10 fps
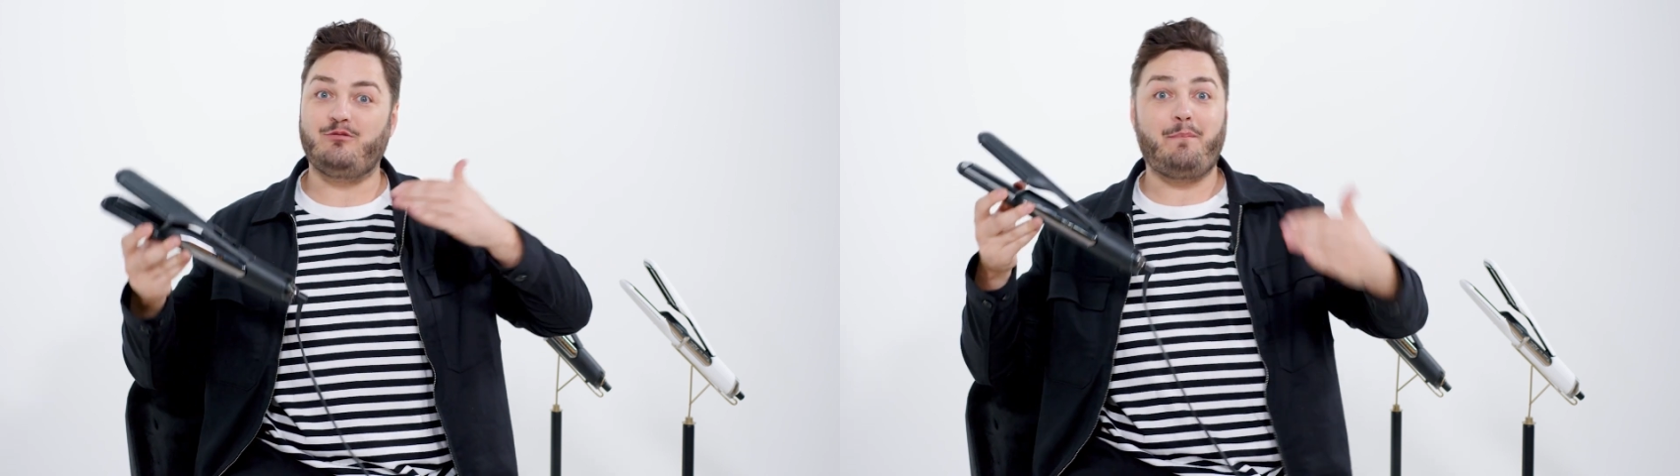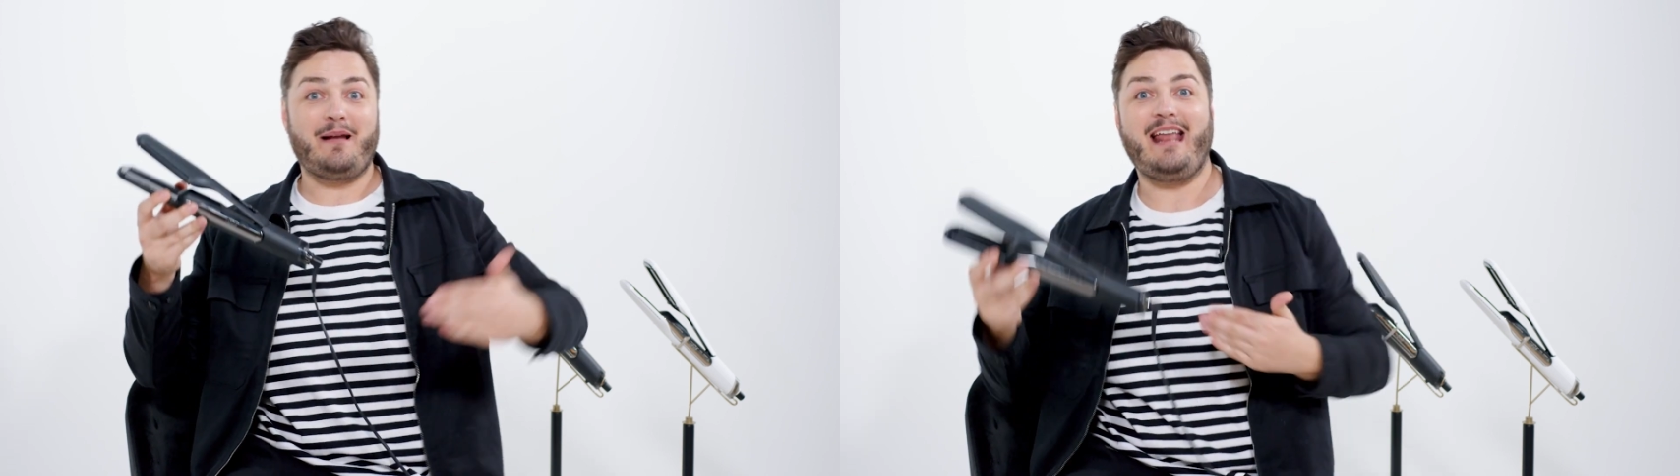
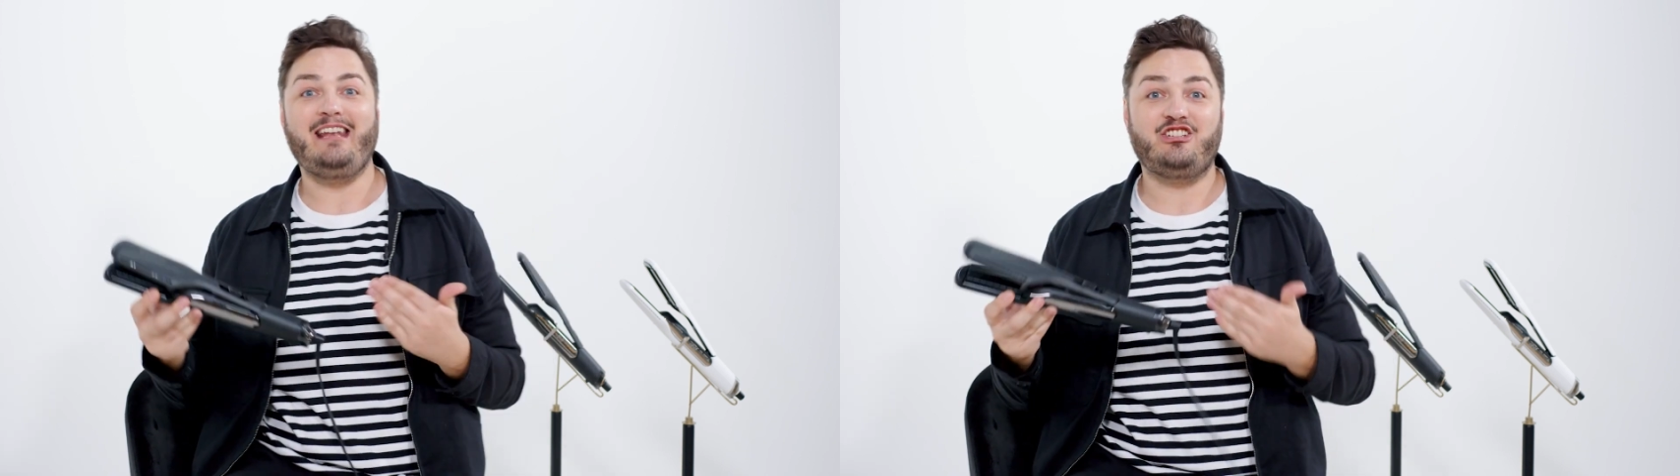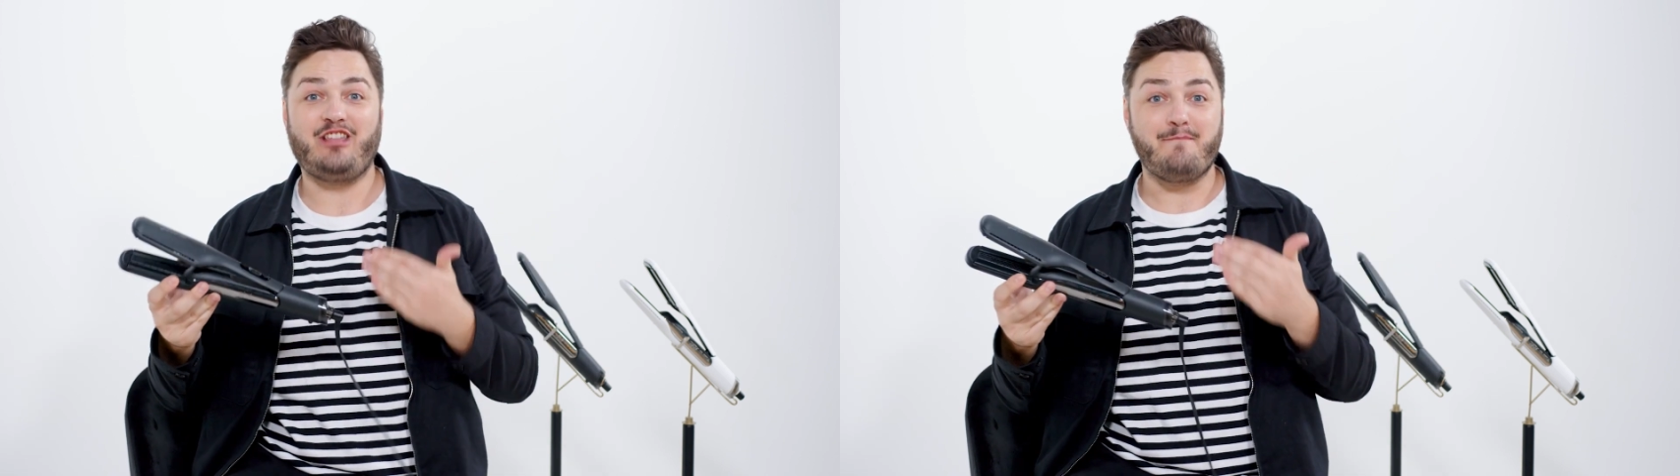
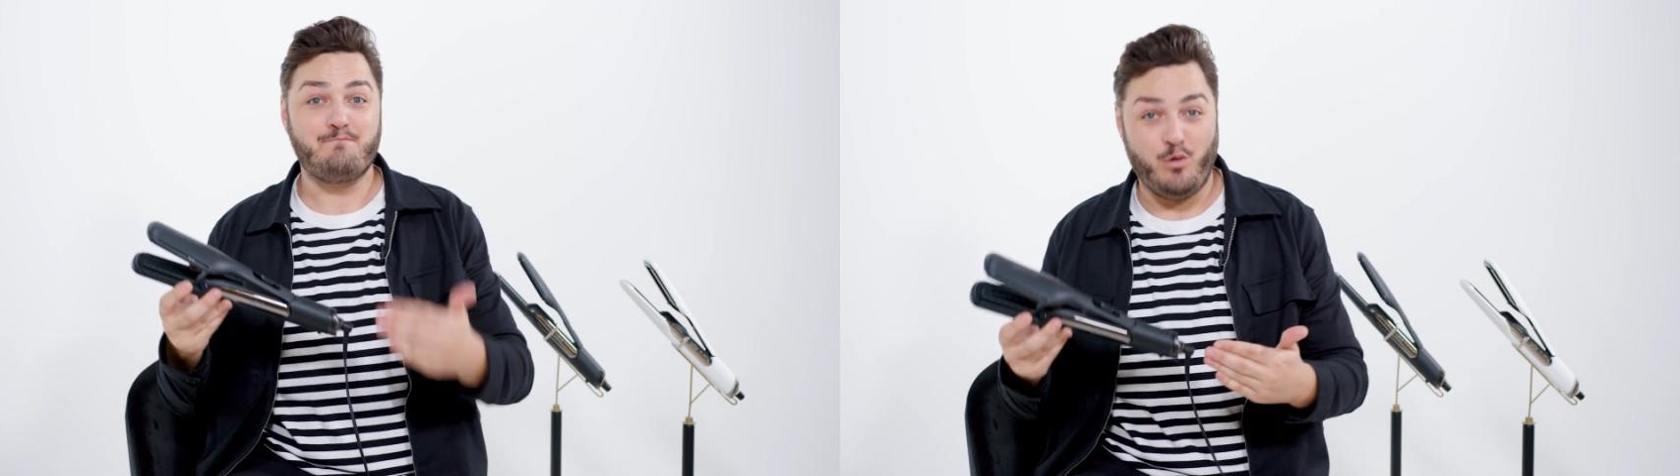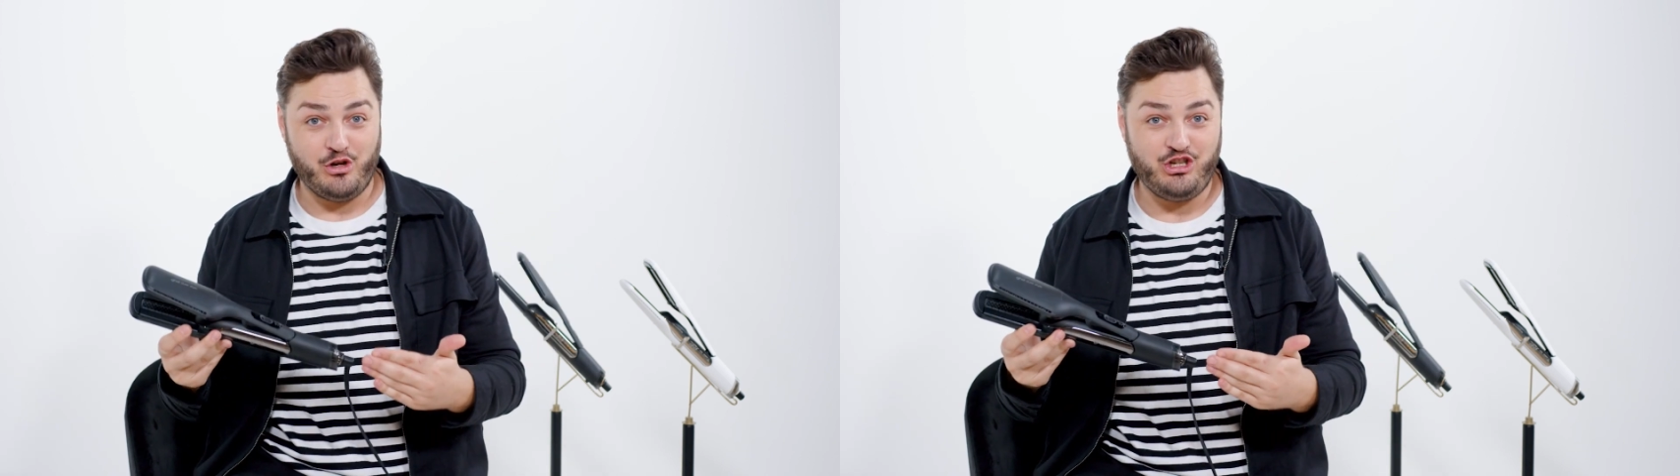replenish that
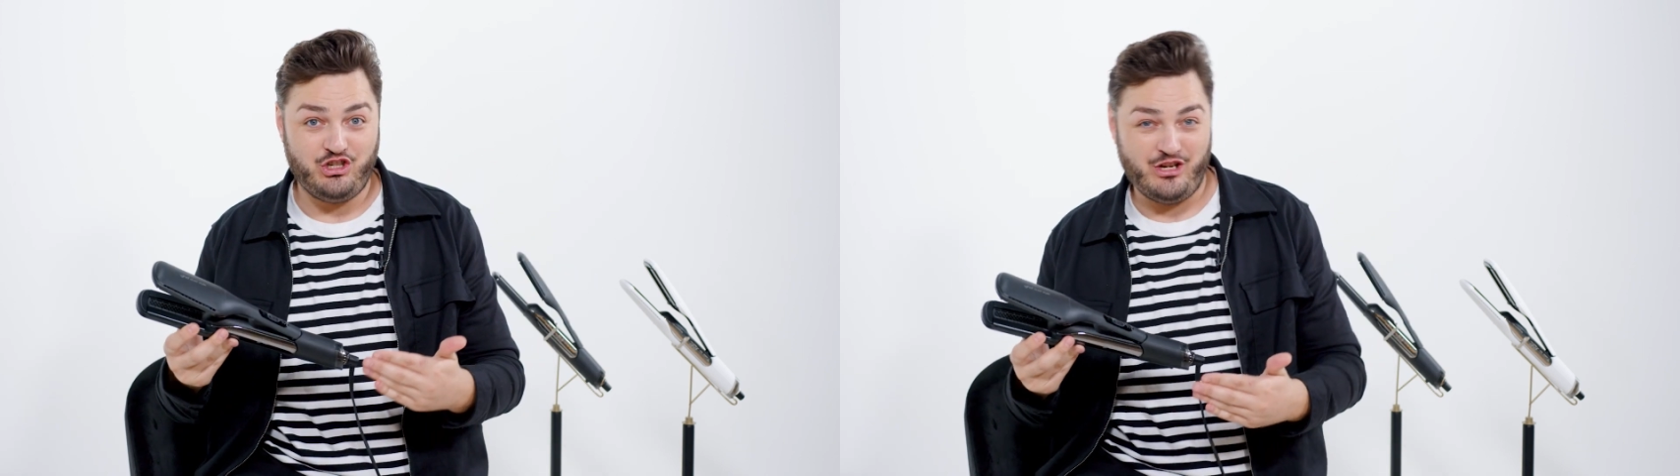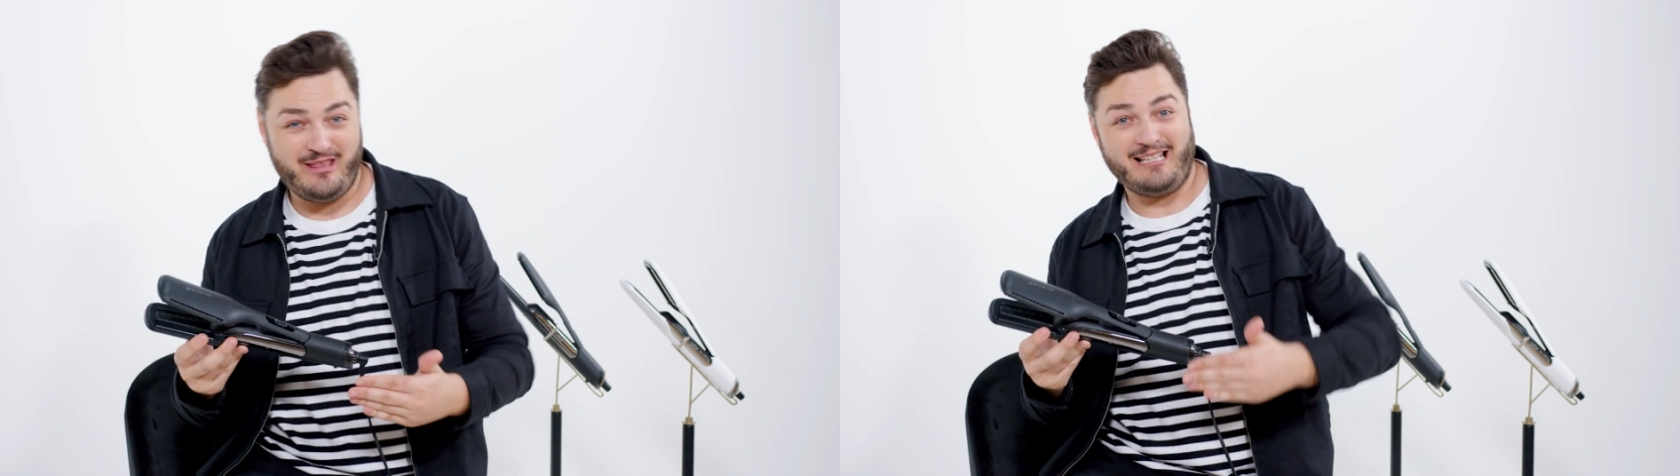
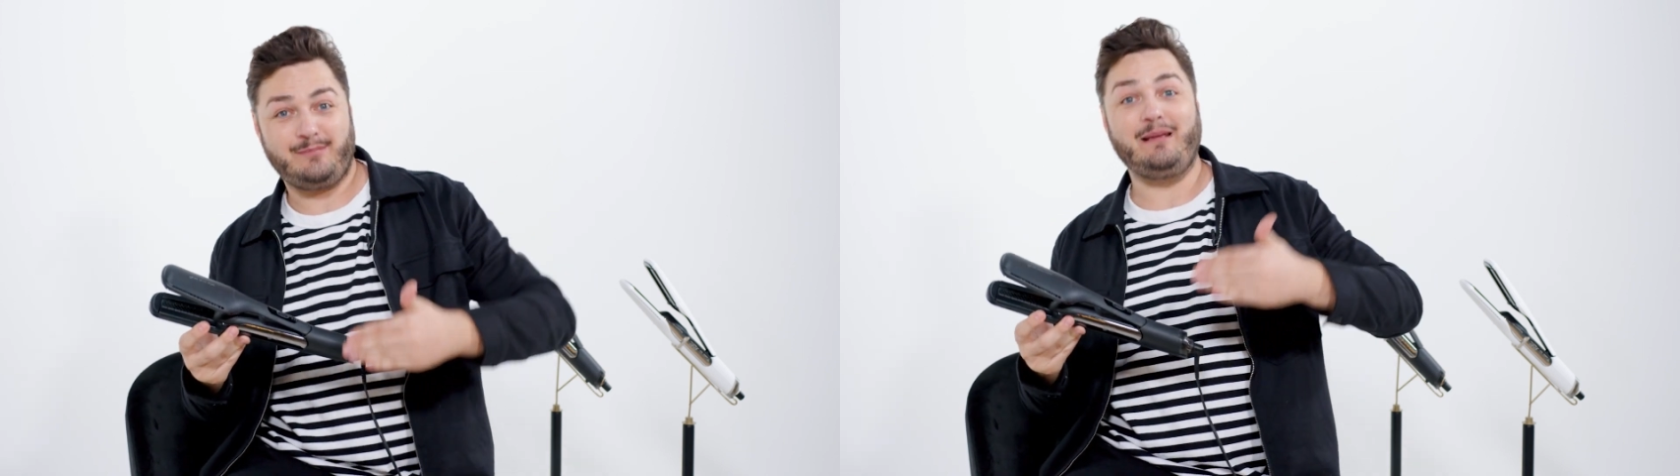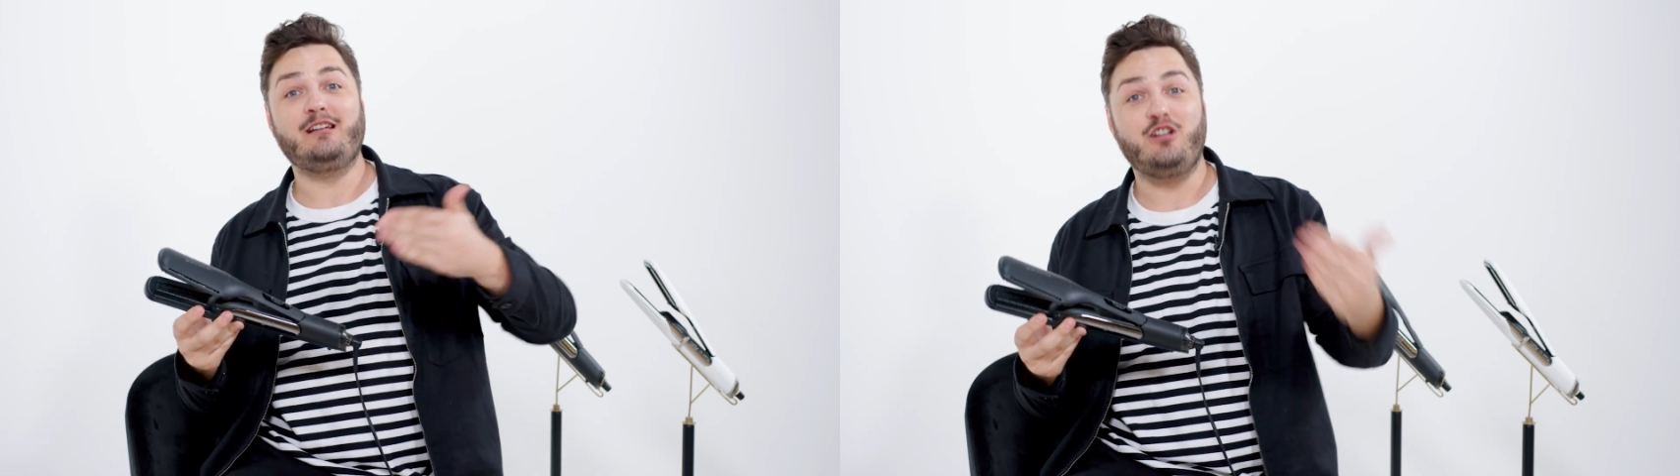moisture that's
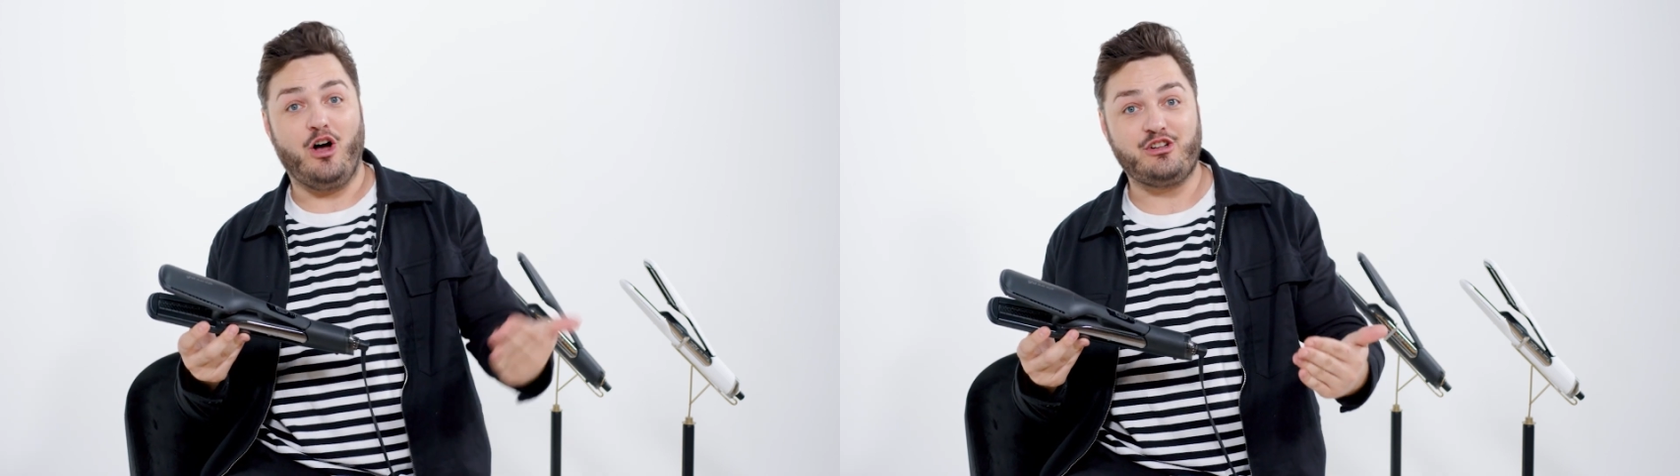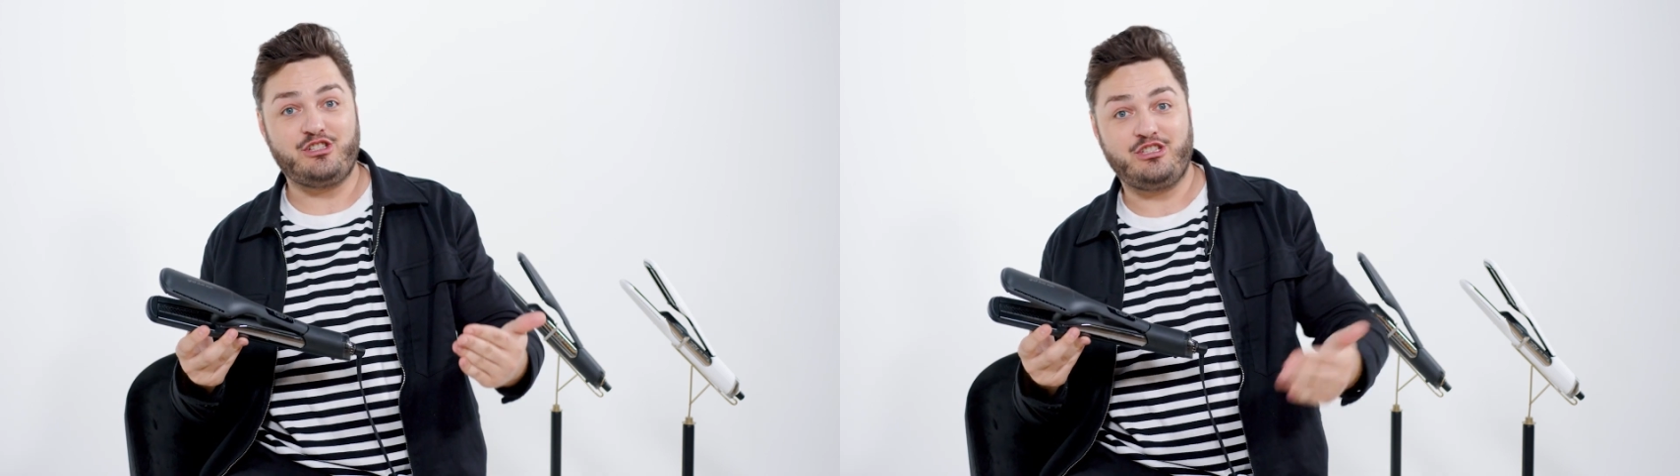been
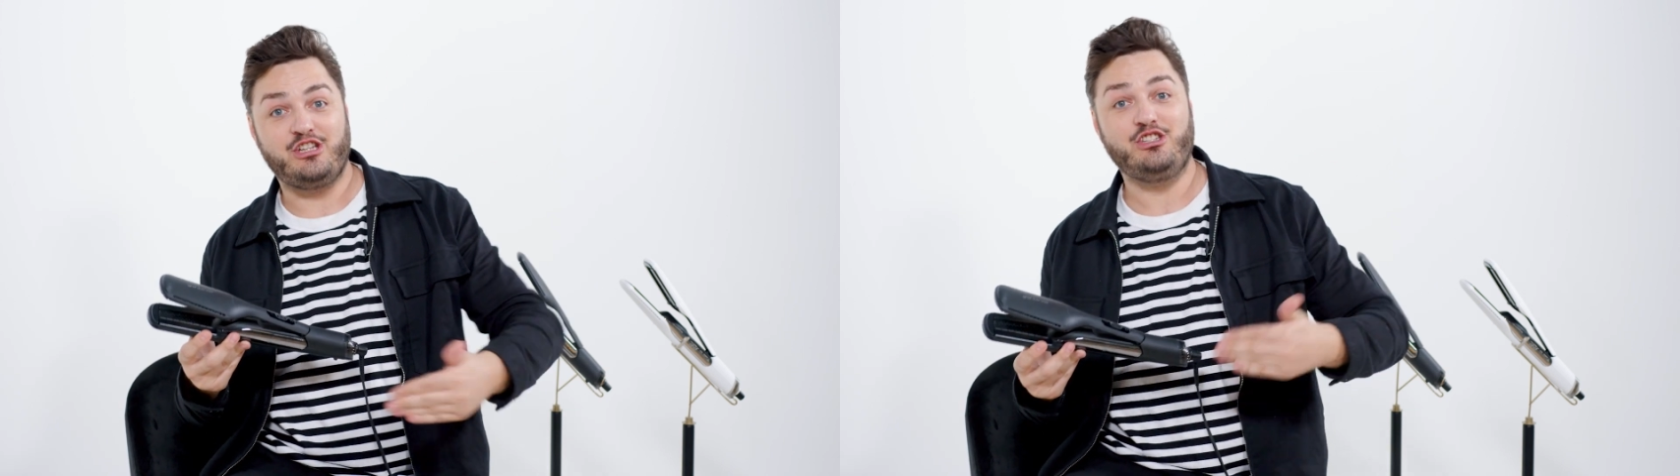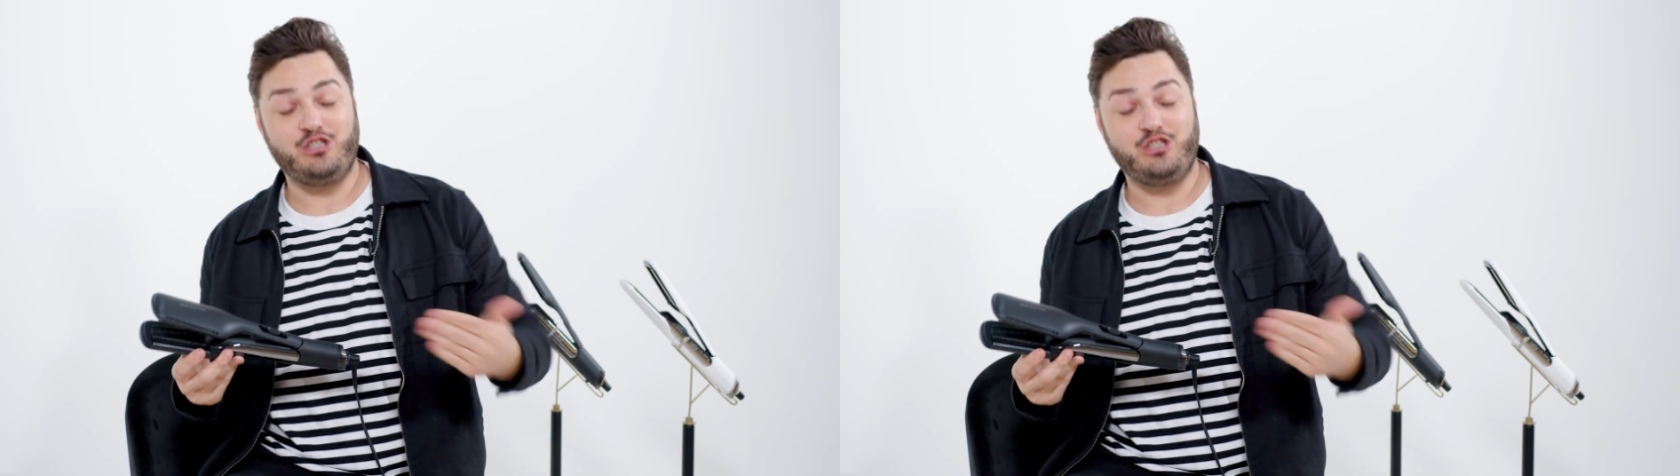lost